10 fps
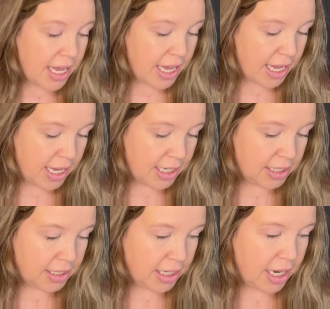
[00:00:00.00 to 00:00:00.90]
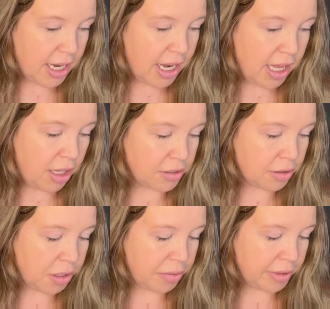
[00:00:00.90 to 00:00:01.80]
And I'll also
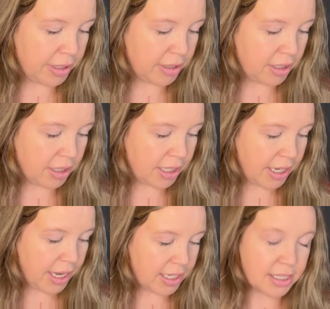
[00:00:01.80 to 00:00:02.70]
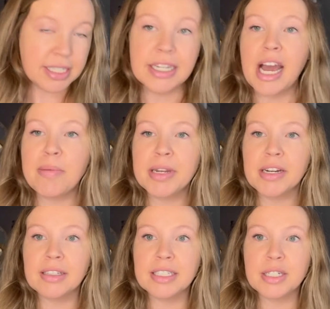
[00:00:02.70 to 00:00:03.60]
go and look and see how many
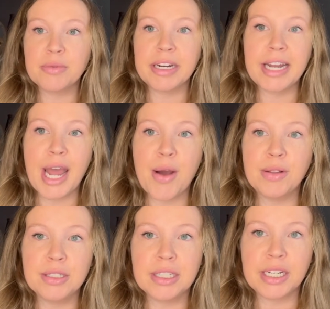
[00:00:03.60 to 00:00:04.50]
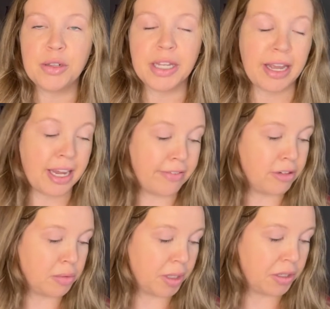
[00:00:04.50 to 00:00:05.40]
are listed right now. It looks like only a
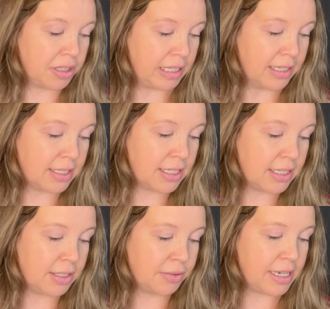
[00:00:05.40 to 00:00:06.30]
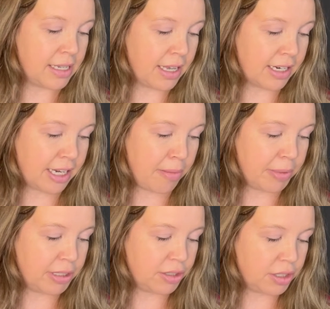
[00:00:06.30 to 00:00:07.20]
handful were currently listed, so not a lot of
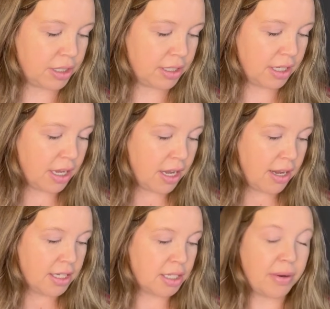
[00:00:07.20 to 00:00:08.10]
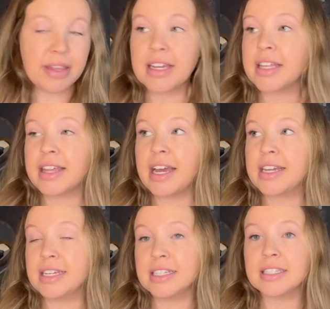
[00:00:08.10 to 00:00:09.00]
competition. So I think that
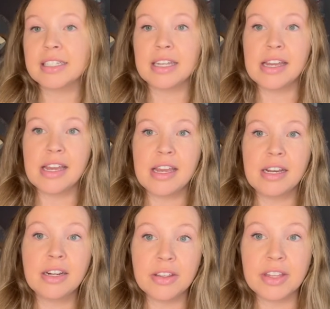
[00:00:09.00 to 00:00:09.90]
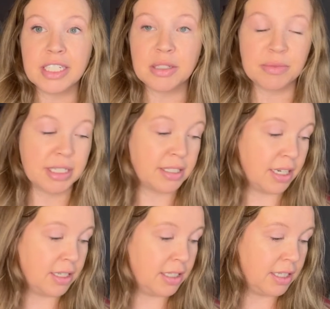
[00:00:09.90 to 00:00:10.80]
is a good thing to
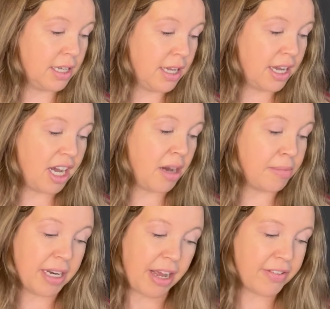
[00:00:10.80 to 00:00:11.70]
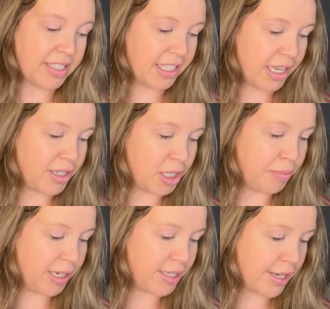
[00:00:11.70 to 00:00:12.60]
resell. And obviously, just
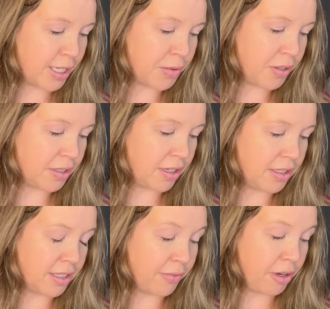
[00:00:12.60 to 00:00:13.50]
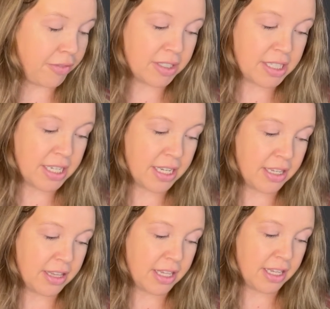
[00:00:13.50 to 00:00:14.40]
by seeing these results, if you ever
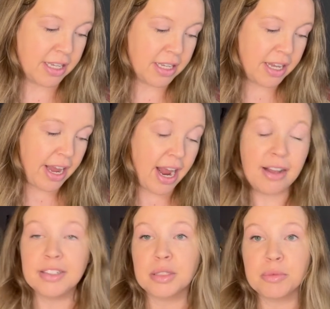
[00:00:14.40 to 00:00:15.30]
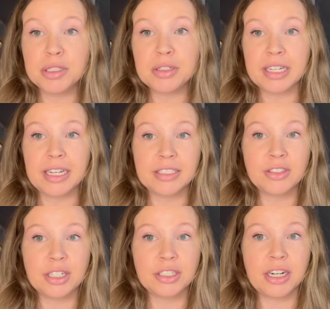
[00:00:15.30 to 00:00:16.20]
see the Alice in Wonderland
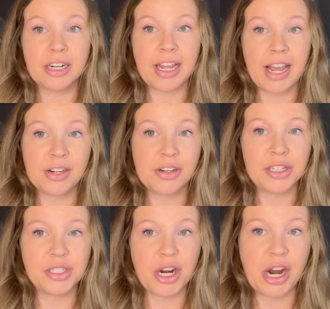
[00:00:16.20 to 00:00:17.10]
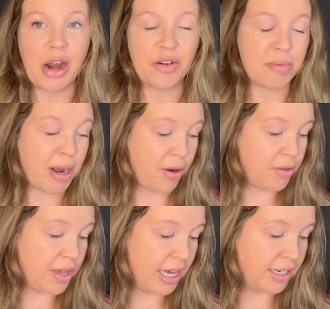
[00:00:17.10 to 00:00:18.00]
Cheshire Cat cookie jar out and
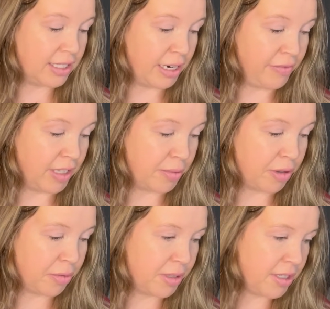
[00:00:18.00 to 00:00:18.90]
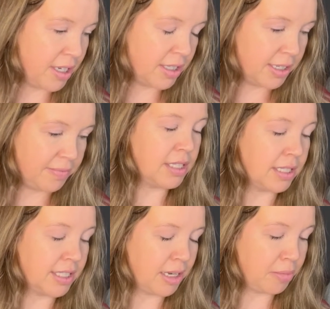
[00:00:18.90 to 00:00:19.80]
about, that is definitely worth reselling. This
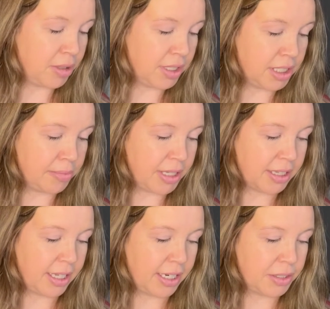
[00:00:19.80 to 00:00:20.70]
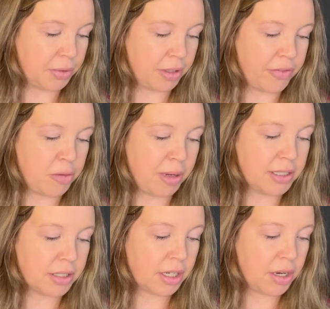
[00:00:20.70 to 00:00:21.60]
example is something that I sold a few
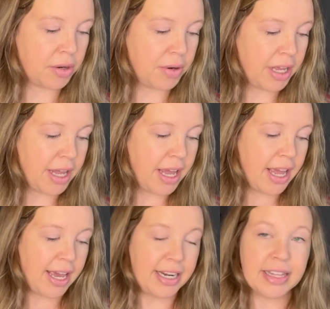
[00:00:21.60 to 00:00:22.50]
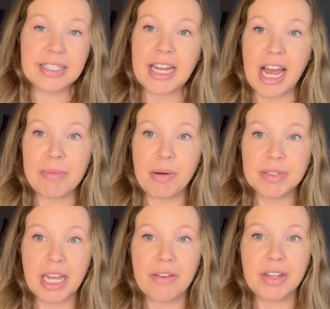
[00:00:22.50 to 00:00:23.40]
months ago, and at the time I
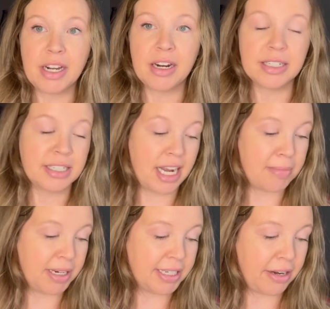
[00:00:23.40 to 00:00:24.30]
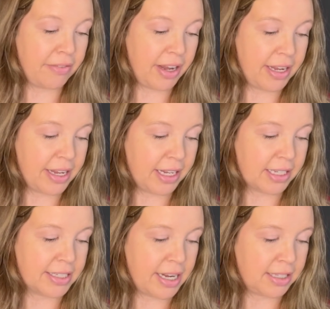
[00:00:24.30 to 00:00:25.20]
was having a hard time identifying
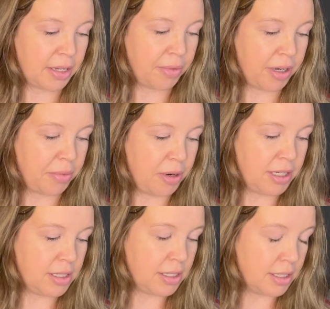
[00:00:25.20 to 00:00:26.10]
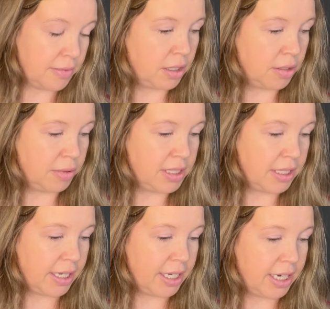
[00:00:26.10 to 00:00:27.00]
exactly what it was. So once
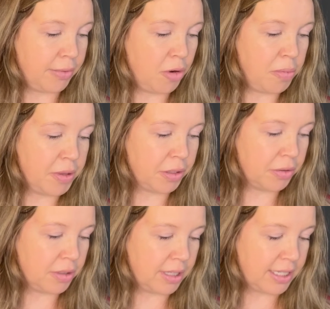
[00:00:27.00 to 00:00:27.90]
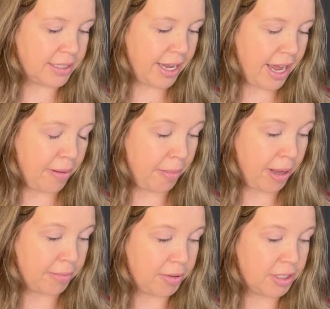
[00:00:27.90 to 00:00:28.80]
again, I will open the Google Lens app.
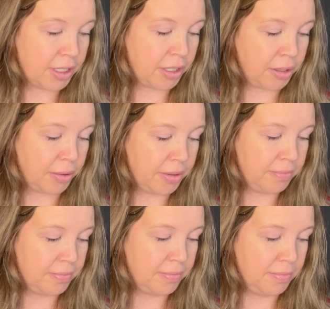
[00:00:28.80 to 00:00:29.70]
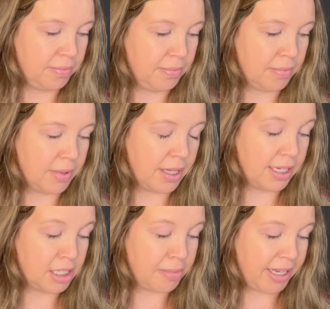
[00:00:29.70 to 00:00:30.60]
I'm going to go
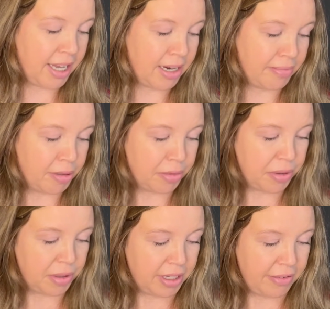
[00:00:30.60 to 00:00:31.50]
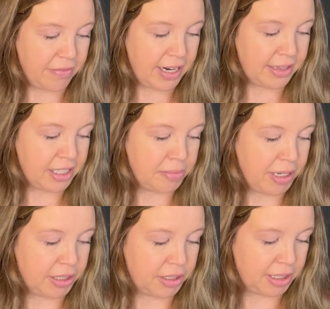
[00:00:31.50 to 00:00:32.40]
into my camera roll and find this
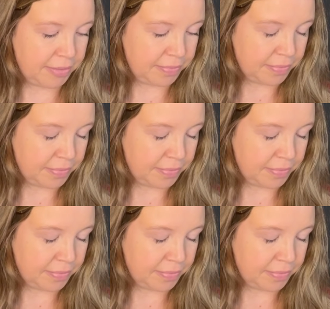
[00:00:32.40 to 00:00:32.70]
picture.